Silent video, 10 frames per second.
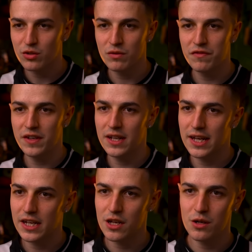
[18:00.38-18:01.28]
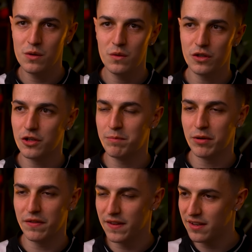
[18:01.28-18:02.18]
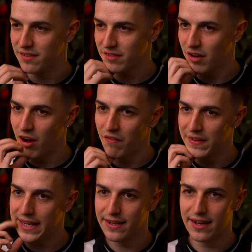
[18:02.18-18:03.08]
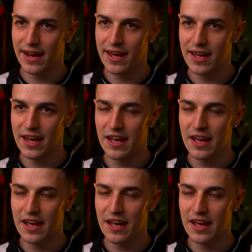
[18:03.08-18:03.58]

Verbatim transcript: don't feel like you should put this on the internet